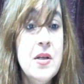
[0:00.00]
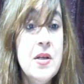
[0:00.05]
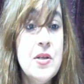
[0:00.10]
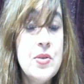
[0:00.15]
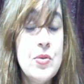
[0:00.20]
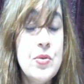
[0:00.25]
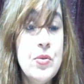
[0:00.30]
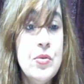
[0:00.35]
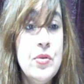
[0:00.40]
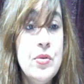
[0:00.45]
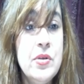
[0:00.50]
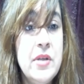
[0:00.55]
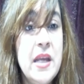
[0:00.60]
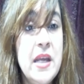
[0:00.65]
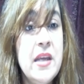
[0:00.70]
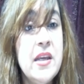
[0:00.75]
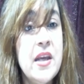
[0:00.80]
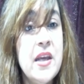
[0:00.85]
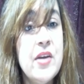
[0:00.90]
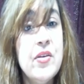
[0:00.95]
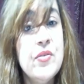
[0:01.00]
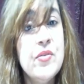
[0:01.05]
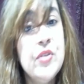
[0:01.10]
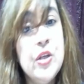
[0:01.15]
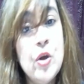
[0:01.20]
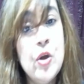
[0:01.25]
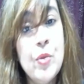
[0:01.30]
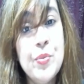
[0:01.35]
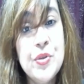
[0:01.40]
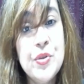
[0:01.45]
So take care of
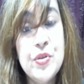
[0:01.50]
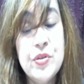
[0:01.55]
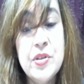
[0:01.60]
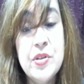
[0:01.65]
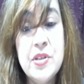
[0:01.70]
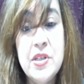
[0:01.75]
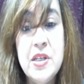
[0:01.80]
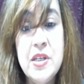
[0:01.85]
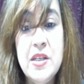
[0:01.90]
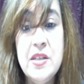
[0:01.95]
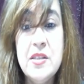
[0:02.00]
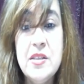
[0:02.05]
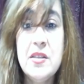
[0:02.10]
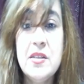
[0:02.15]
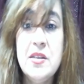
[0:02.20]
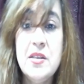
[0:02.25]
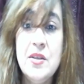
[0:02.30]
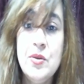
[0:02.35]
the opportunities.